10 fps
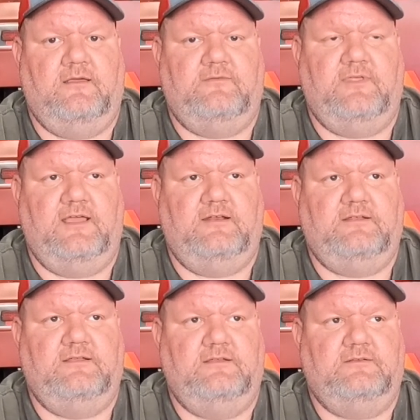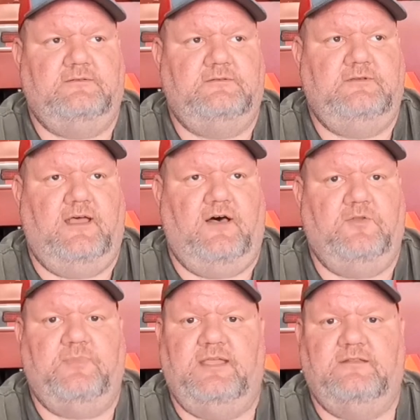That all
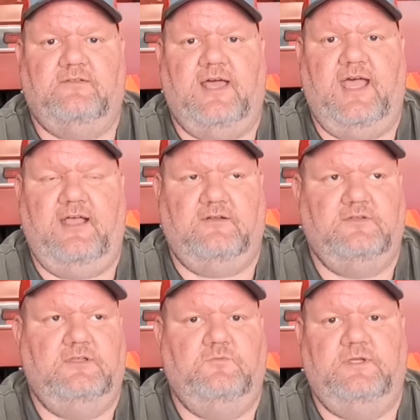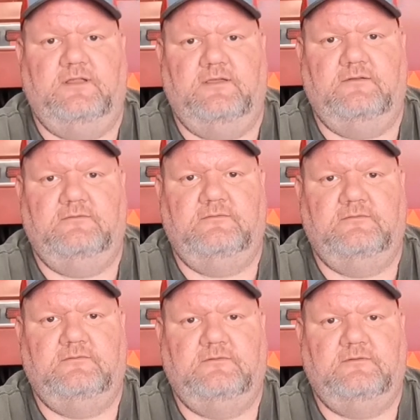depends on how good we do
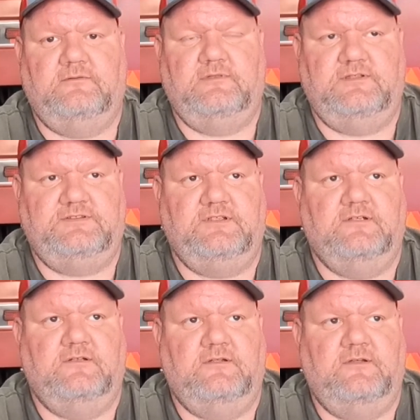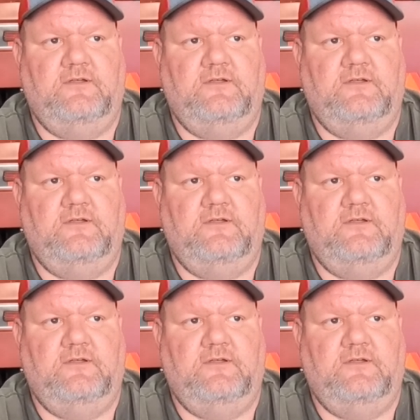this year